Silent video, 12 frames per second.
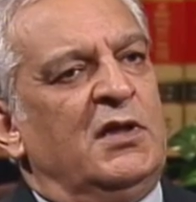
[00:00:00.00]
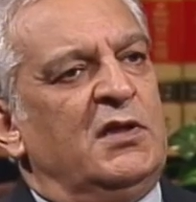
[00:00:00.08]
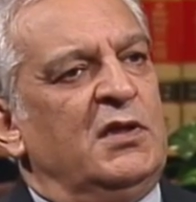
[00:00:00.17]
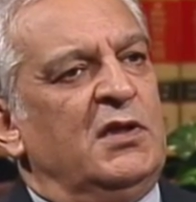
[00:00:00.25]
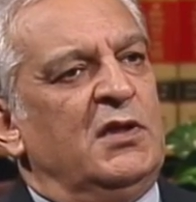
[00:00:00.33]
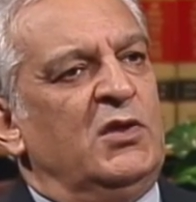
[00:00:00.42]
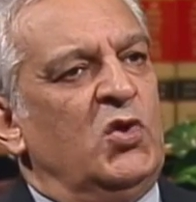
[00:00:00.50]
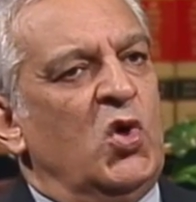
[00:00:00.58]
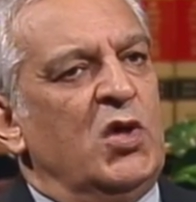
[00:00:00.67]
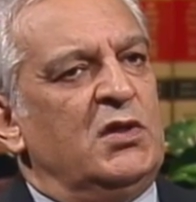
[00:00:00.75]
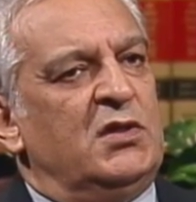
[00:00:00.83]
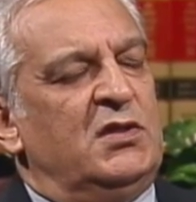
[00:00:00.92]
are
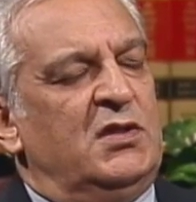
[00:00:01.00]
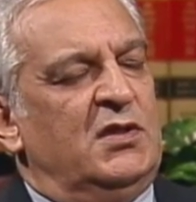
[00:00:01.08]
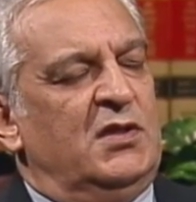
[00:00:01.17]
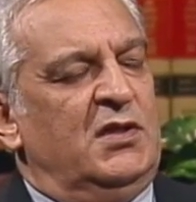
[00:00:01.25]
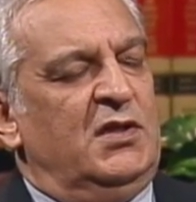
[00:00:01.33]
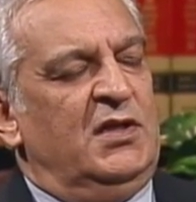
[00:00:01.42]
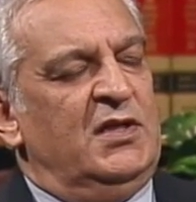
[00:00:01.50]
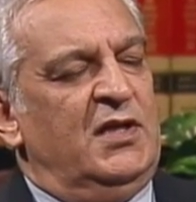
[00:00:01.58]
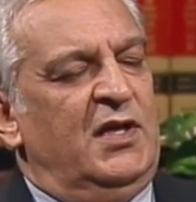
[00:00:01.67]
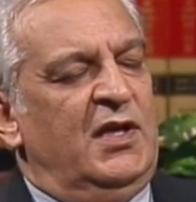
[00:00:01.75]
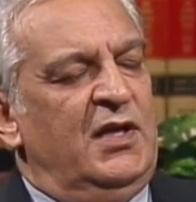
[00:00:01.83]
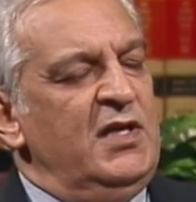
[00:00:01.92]
not
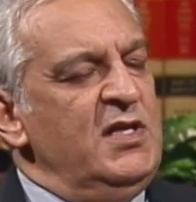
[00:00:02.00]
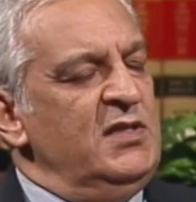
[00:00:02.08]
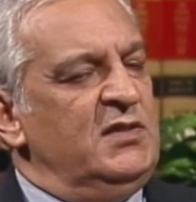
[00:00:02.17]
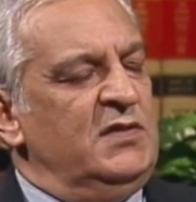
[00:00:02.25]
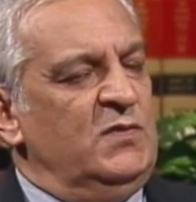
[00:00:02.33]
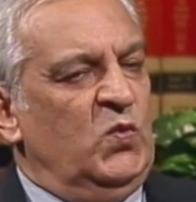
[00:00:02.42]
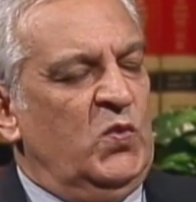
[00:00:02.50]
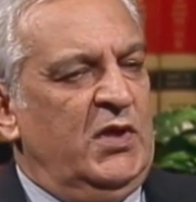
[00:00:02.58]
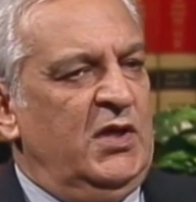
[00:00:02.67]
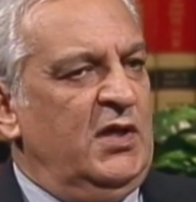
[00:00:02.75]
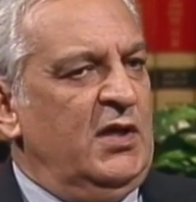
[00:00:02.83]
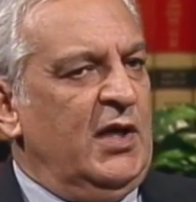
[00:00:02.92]
in any
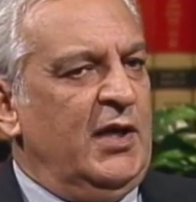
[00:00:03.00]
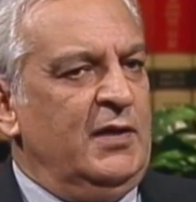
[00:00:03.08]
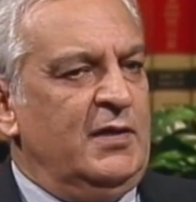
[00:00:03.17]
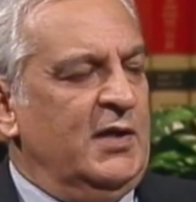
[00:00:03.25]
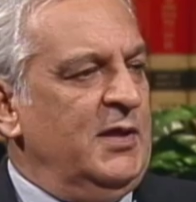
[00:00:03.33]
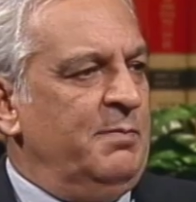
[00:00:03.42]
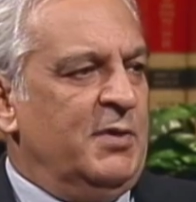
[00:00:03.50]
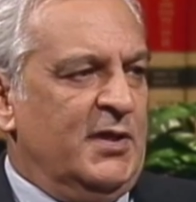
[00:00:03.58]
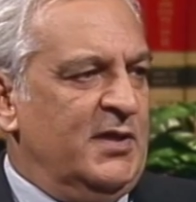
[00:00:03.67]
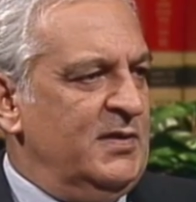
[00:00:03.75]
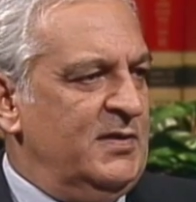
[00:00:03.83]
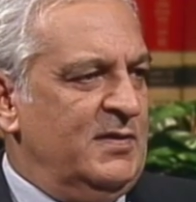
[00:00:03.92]
way
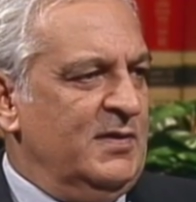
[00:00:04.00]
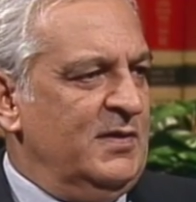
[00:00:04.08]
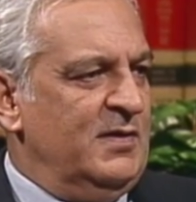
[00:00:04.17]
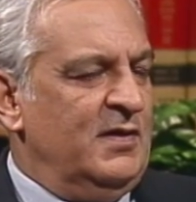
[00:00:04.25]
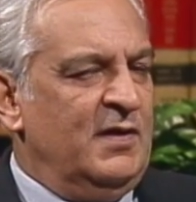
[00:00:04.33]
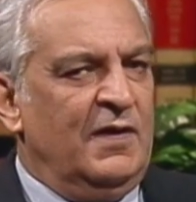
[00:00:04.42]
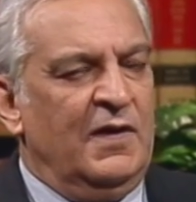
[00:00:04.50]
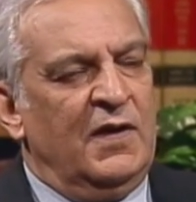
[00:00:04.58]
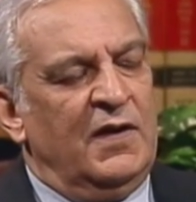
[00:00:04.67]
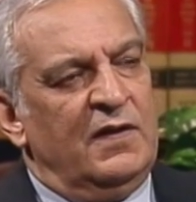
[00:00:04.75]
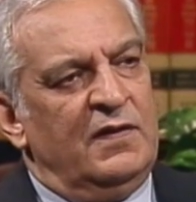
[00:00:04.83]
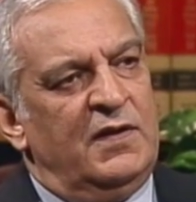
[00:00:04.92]
anti-Pakistan.
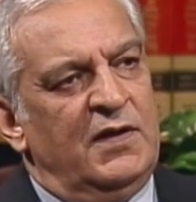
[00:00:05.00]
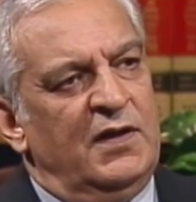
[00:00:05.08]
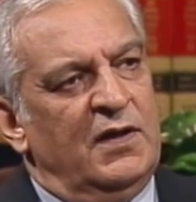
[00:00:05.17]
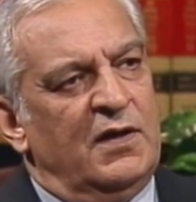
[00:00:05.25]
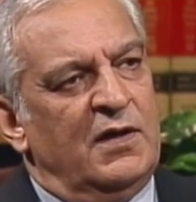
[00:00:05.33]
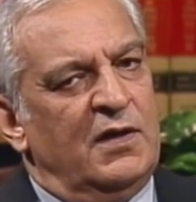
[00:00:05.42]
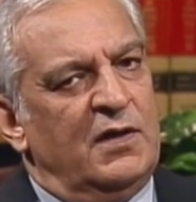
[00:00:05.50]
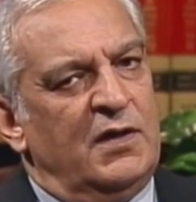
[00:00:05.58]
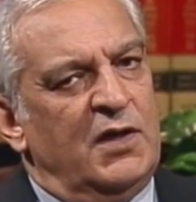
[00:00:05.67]
They are...